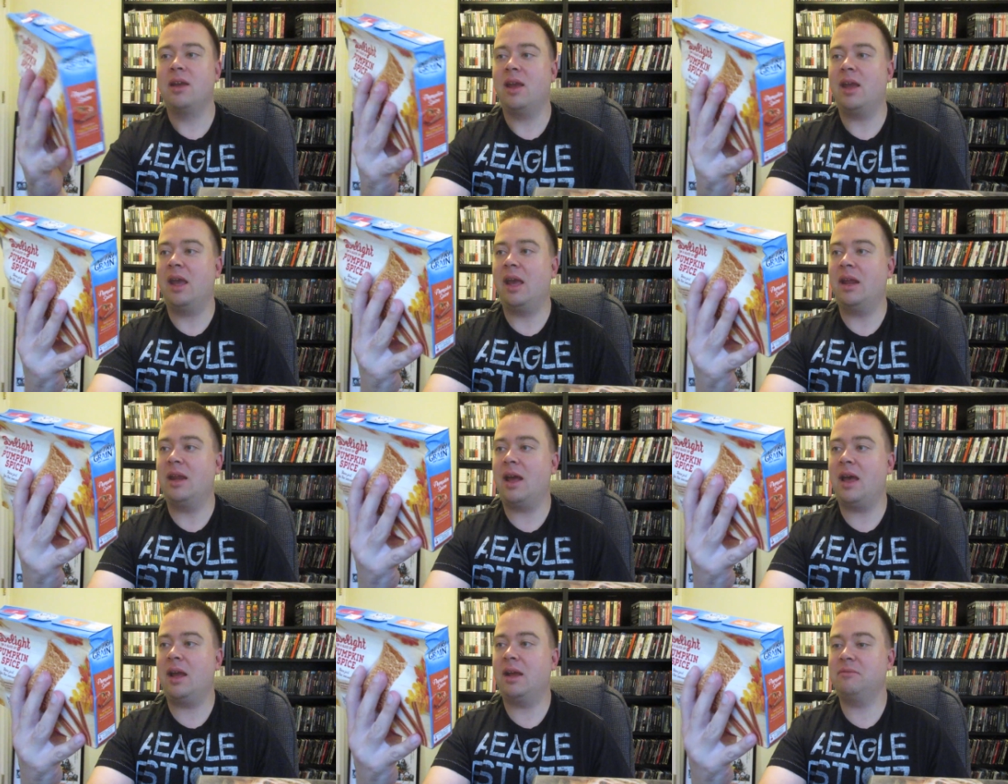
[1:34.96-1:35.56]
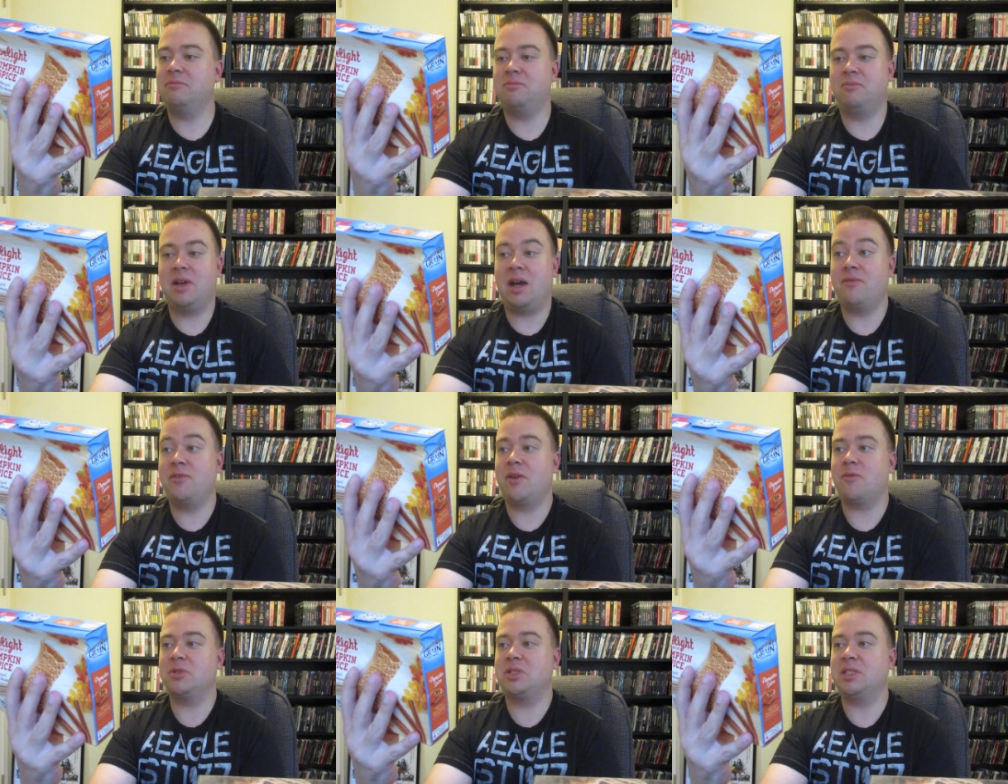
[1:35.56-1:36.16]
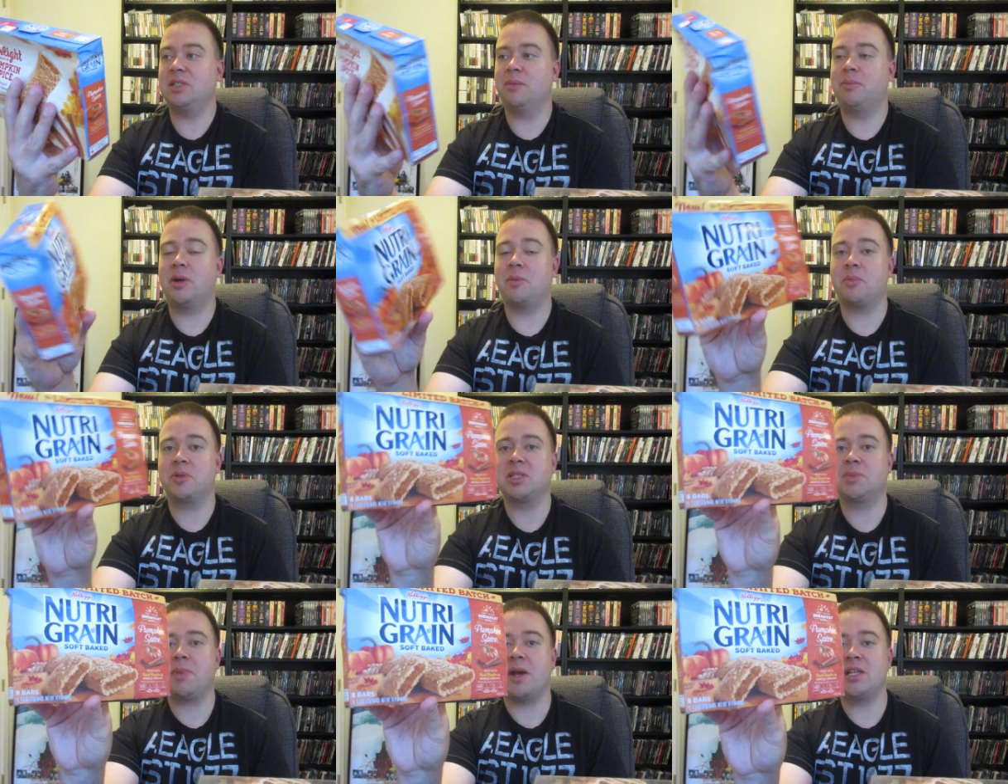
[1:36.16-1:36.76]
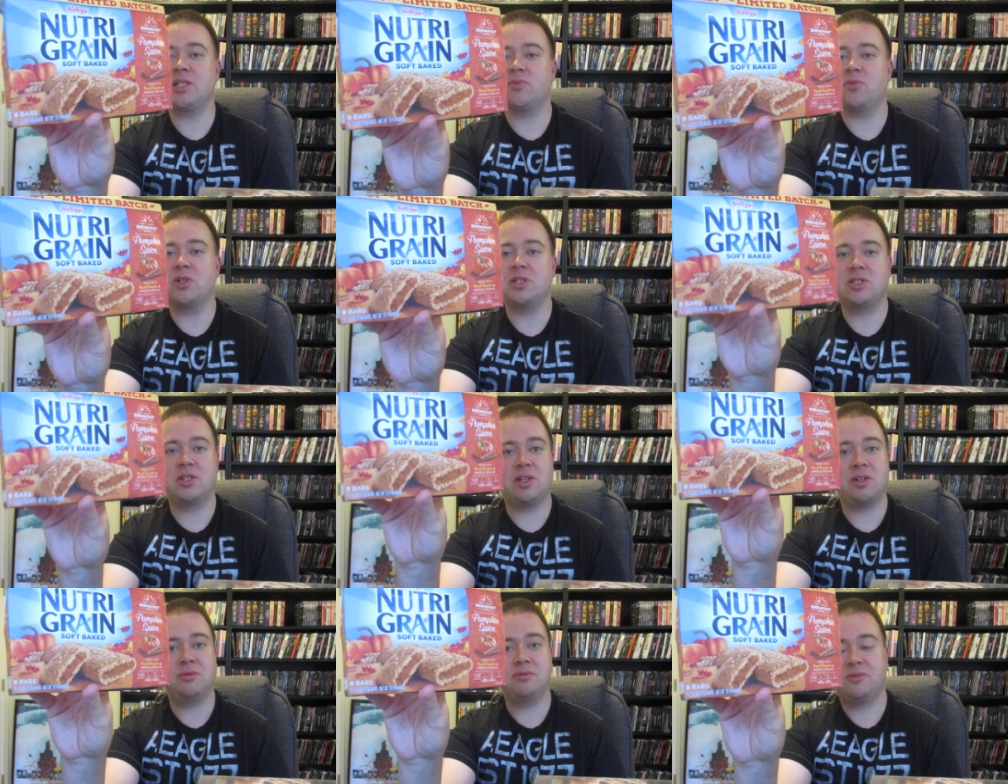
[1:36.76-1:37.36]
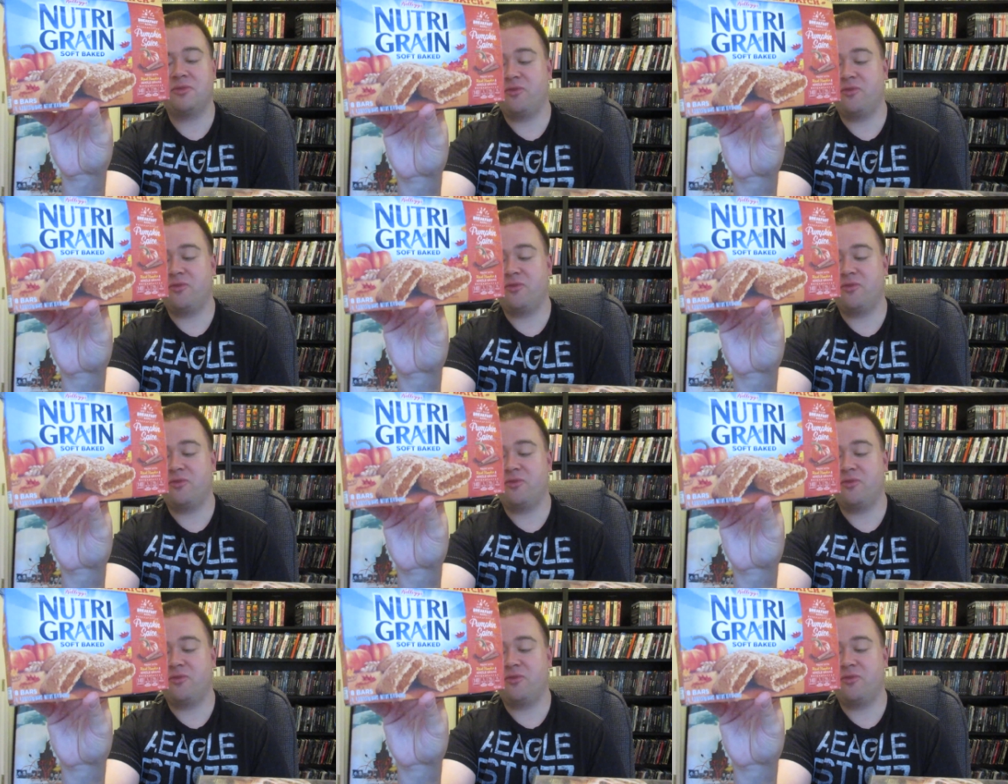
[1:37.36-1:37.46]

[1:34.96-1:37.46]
And I, I've never seen the pumpkin spice one, so